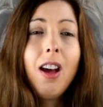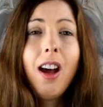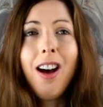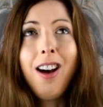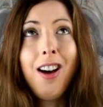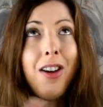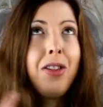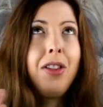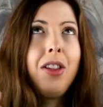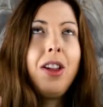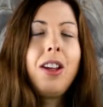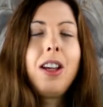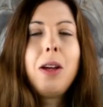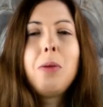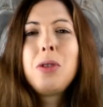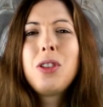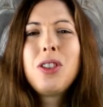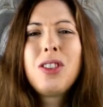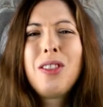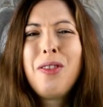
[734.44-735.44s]
it
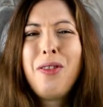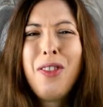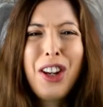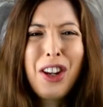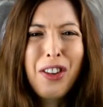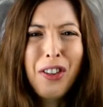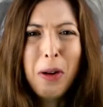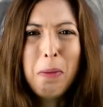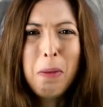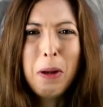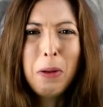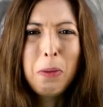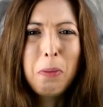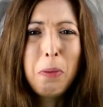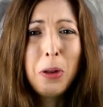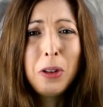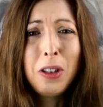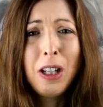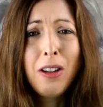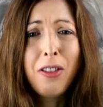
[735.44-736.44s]
was just a figure I
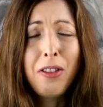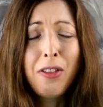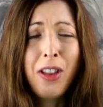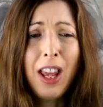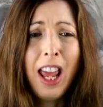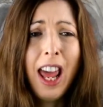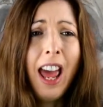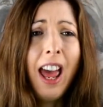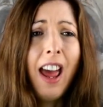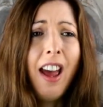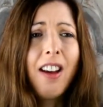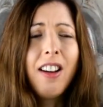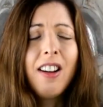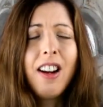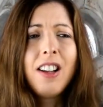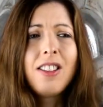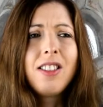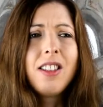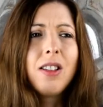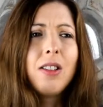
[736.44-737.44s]
pulled out of the air. And
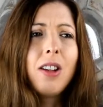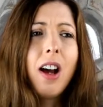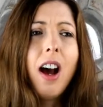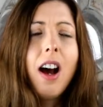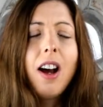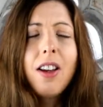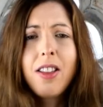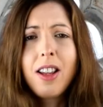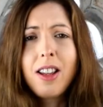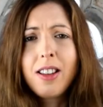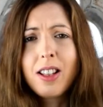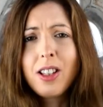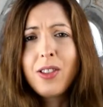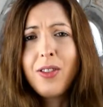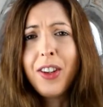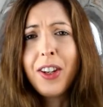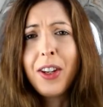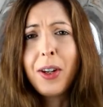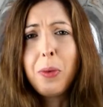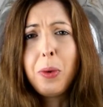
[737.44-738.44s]
I said, I think this
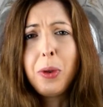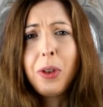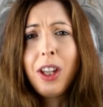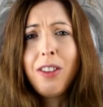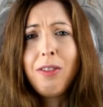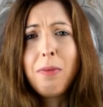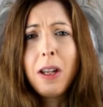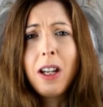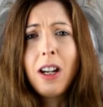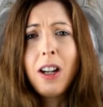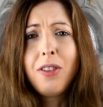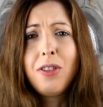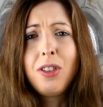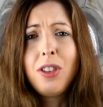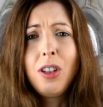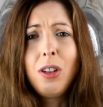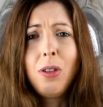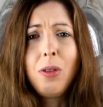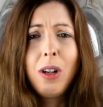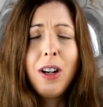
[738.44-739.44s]
figure will give me enough
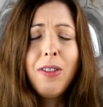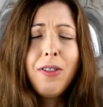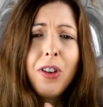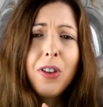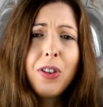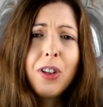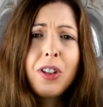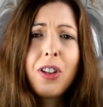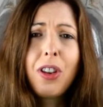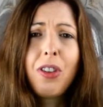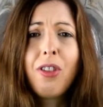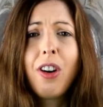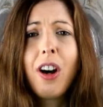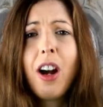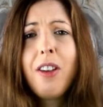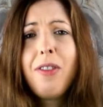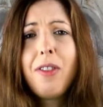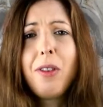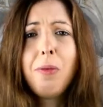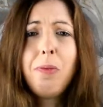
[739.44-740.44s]
to live on and to
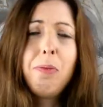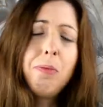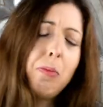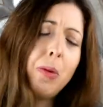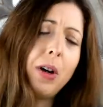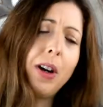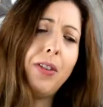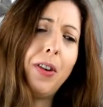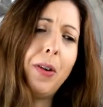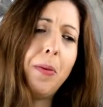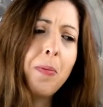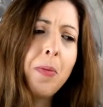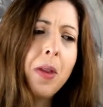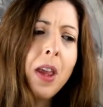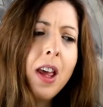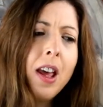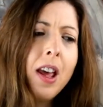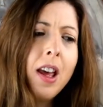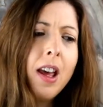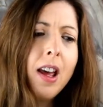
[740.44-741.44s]
thrive and whatever.
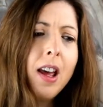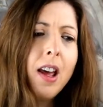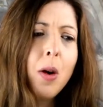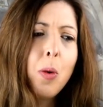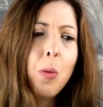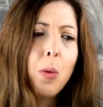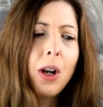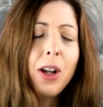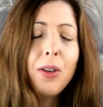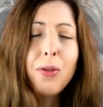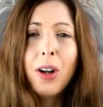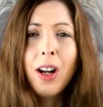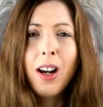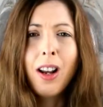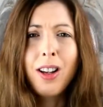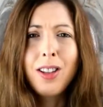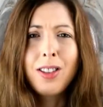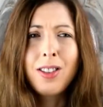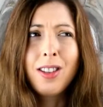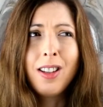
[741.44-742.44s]
Well, I
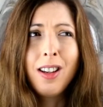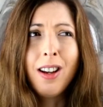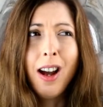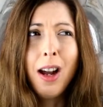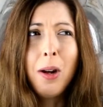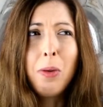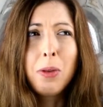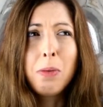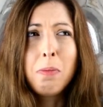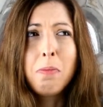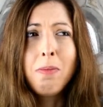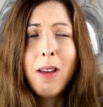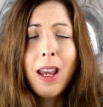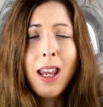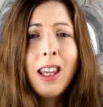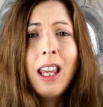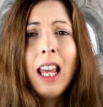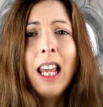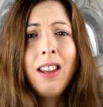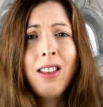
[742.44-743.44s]
realized that I was
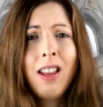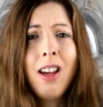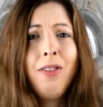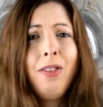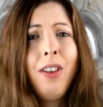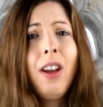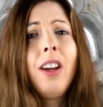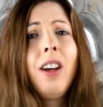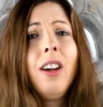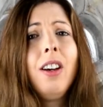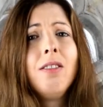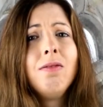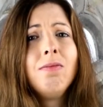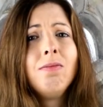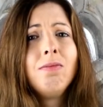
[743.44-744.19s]
making that figure,